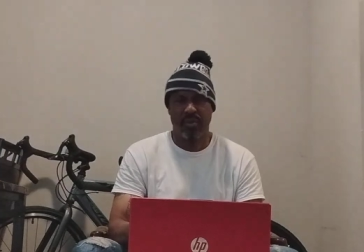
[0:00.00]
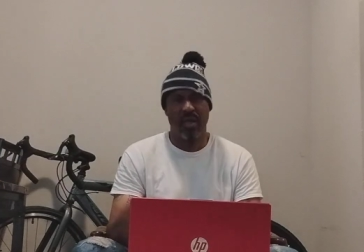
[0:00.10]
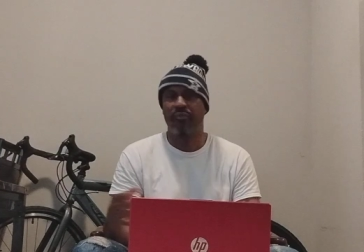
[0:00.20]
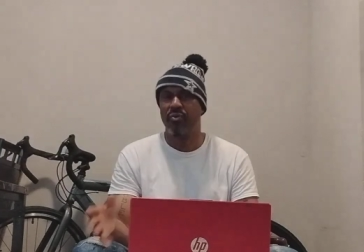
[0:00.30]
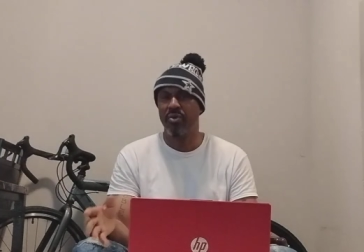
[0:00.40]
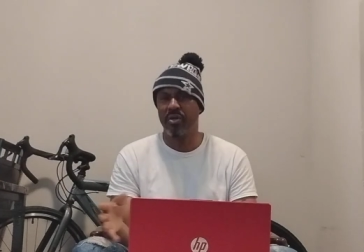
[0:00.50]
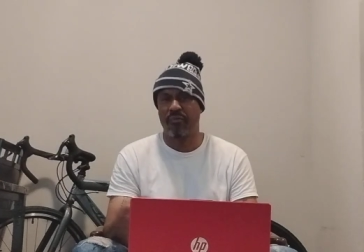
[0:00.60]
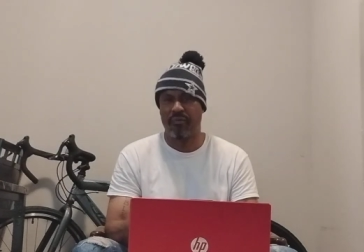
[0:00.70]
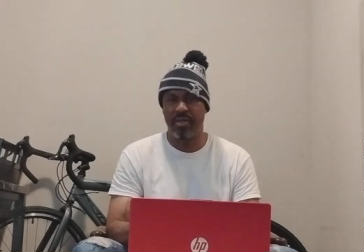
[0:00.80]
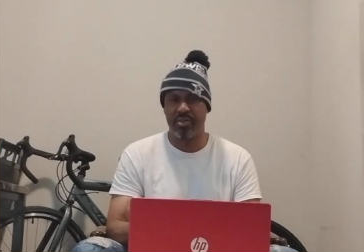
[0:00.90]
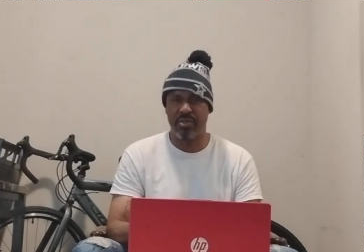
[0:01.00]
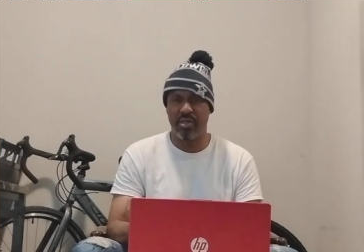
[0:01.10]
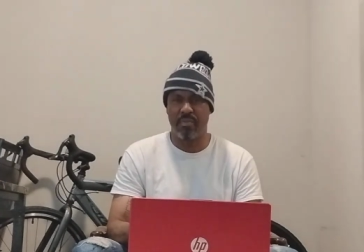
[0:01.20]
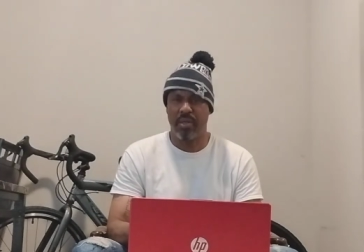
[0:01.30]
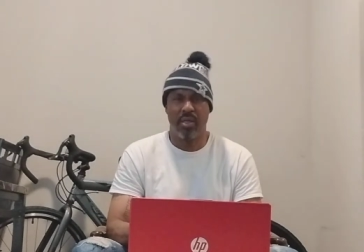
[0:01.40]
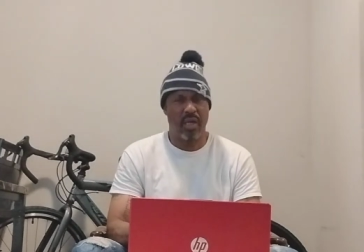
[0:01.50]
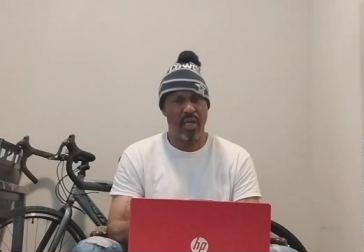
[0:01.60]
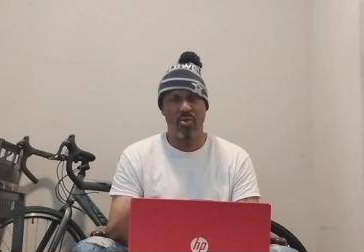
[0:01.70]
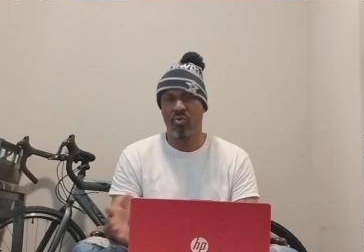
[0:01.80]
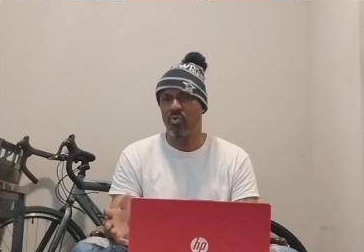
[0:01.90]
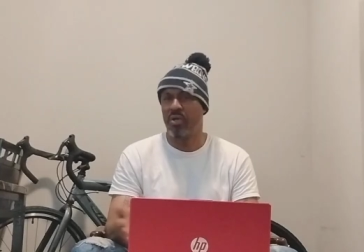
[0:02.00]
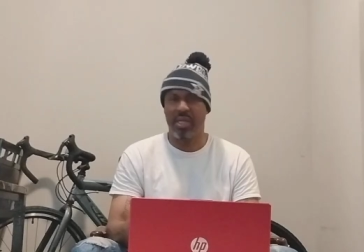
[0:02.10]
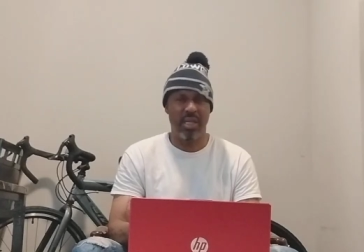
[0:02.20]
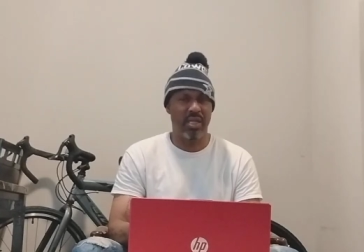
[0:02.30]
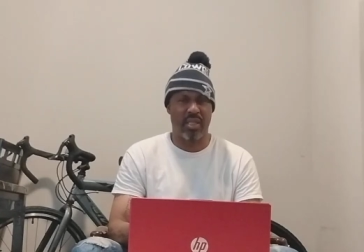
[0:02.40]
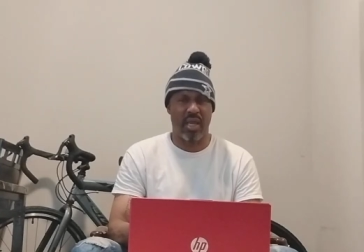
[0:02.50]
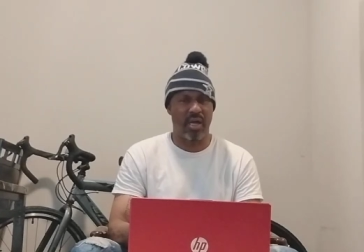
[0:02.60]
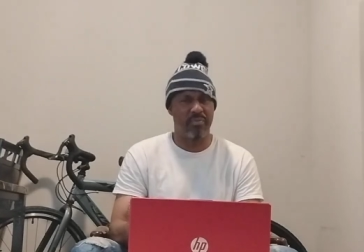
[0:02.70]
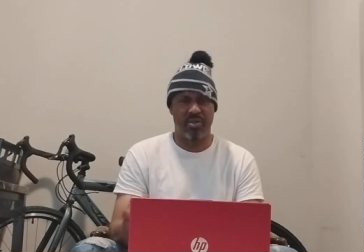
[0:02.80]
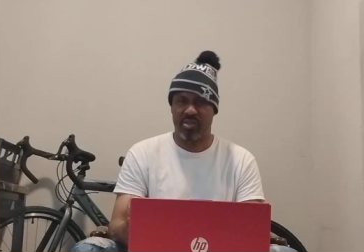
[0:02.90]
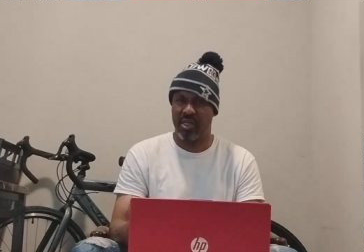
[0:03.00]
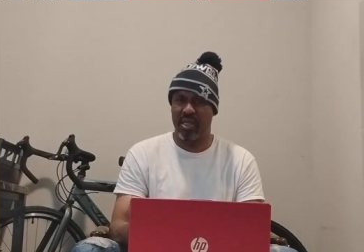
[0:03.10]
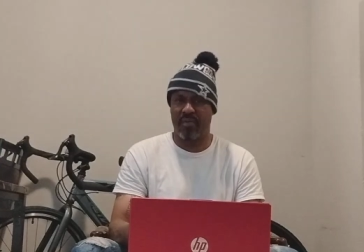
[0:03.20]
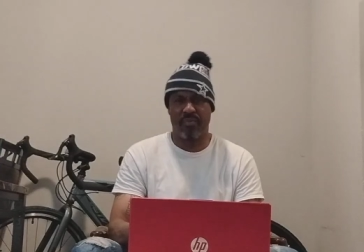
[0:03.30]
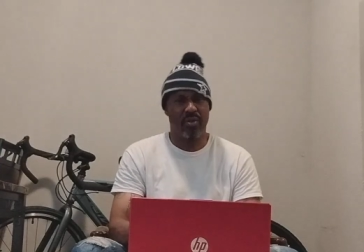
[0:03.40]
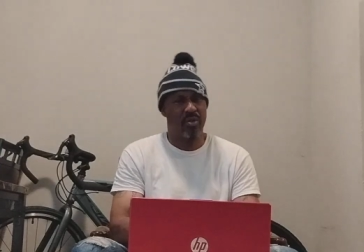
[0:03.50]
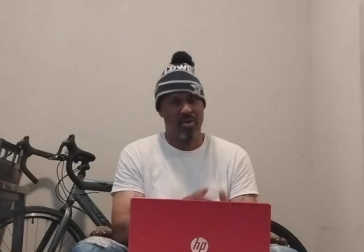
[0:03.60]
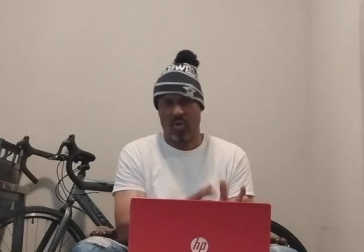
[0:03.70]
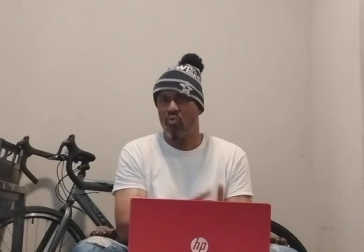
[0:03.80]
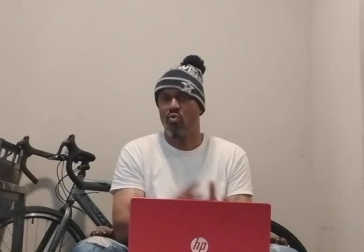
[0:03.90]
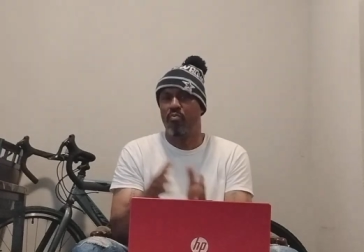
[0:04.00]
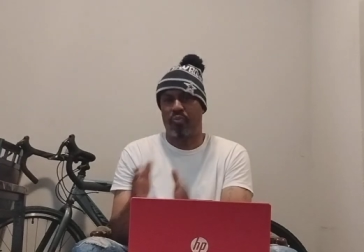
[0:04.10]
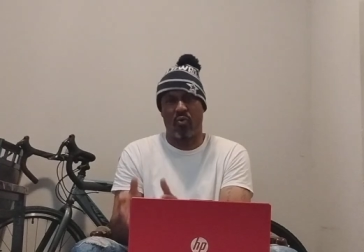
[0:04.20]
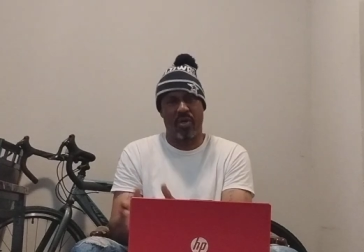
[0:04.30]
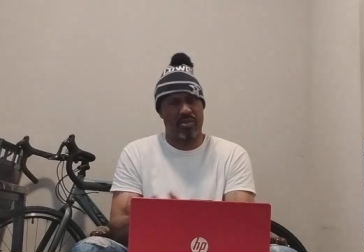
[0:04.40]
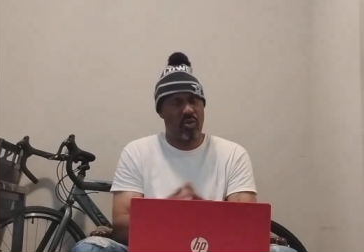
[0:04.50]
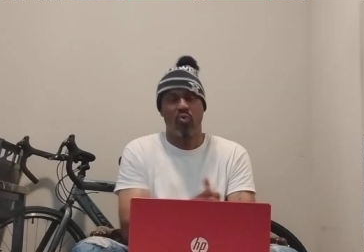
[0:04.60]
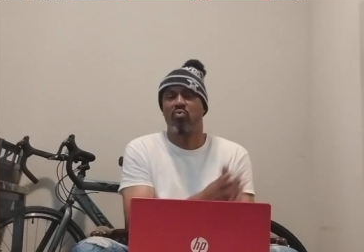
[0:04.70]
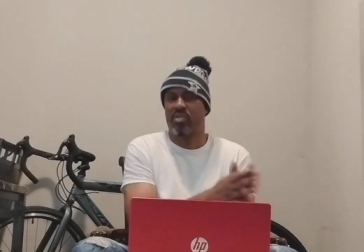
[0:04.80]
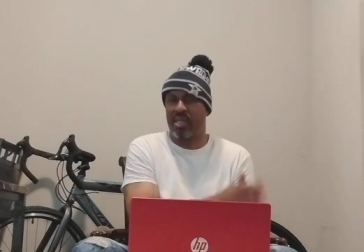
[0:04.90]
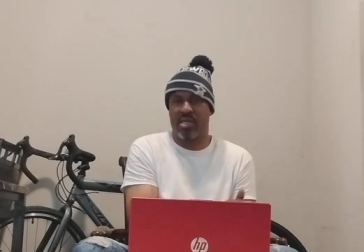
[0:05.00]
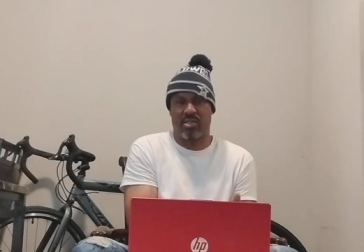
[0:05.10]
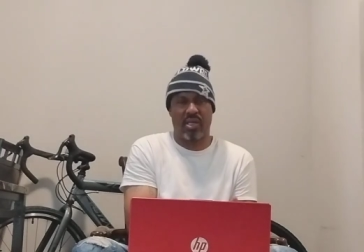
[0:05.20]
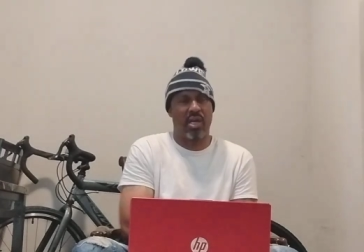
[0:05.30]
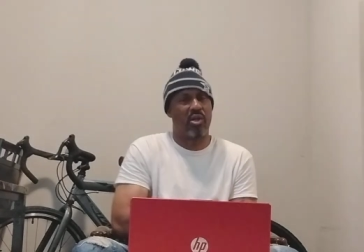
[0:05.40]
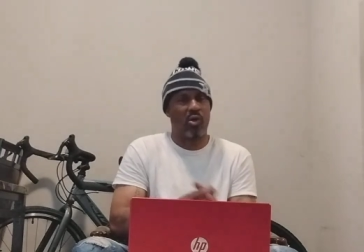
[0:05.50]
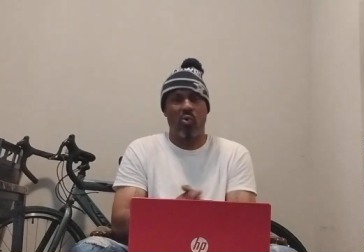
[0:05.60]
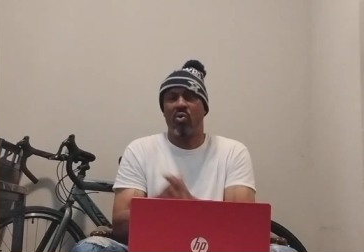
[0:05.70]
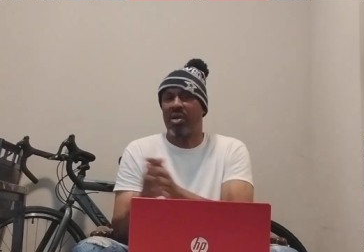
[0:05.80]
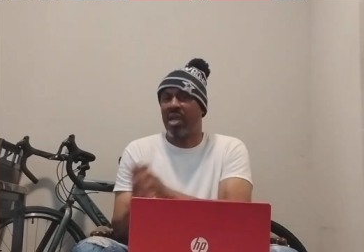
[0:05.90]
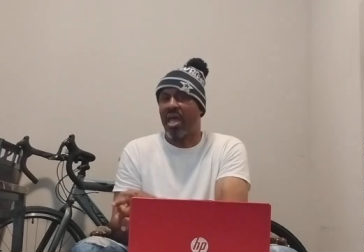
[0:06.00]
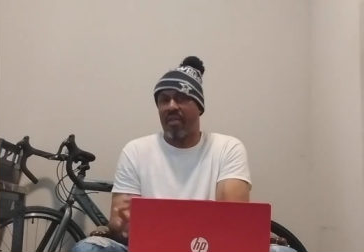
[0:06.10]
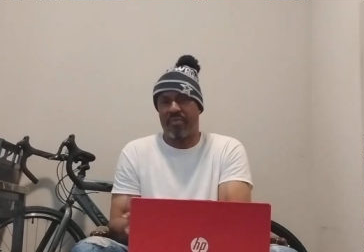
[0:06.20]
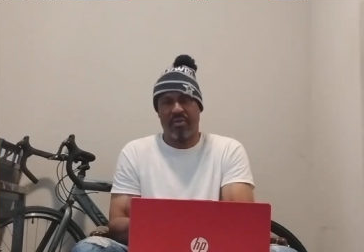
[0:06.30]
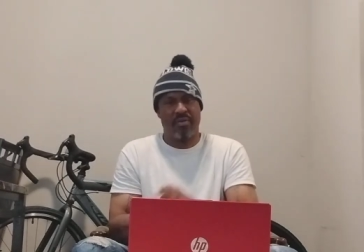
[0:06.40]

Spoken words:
If you're in a friendship and you're doing anything, I'm just saying cool points, cool things together, going out.